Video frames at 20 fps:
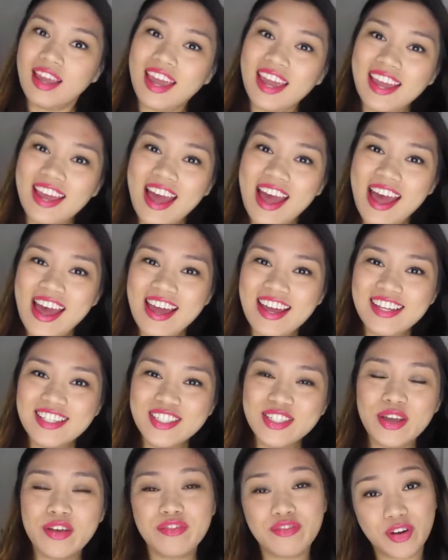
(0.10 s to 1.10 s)
Hey
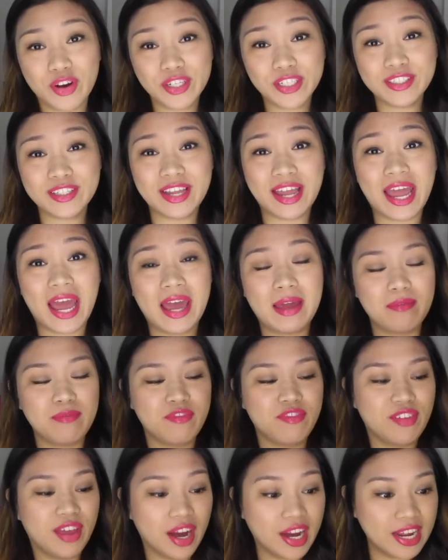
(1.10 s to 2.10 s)
guys! For today, I
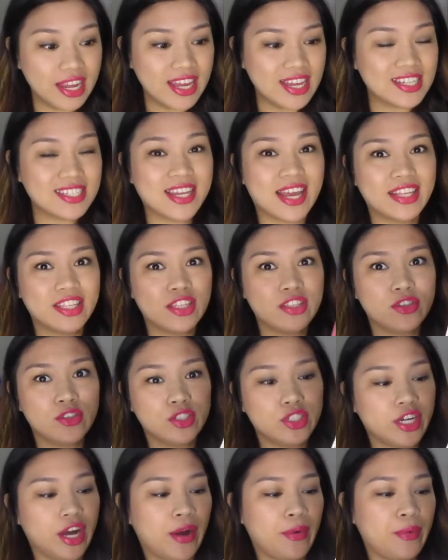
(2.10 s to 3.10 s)
am very excited
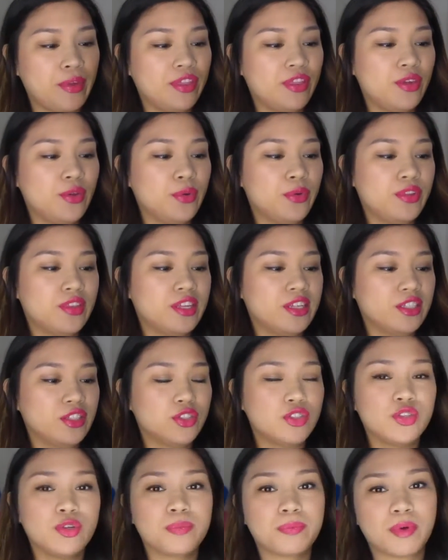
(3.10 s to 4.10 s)
to share with you
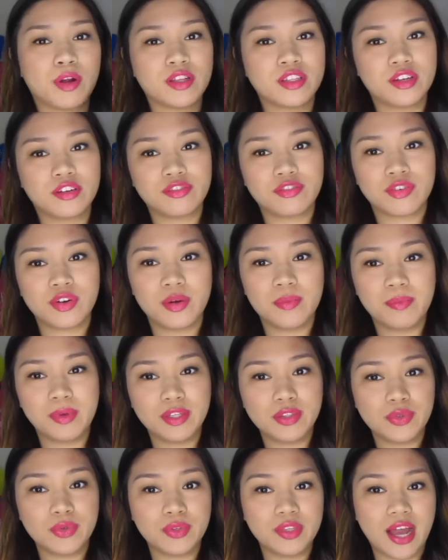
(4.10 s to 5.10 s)
this new product from
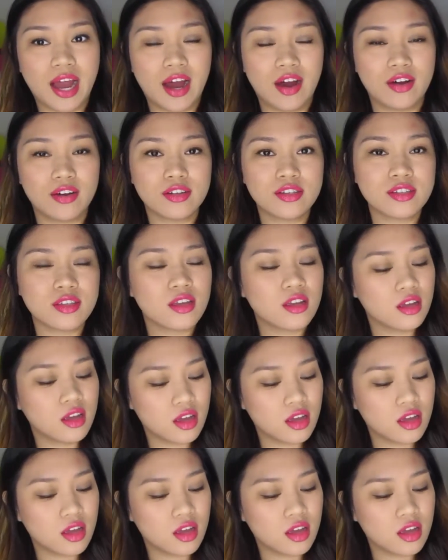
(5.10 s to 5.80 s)
Etude House.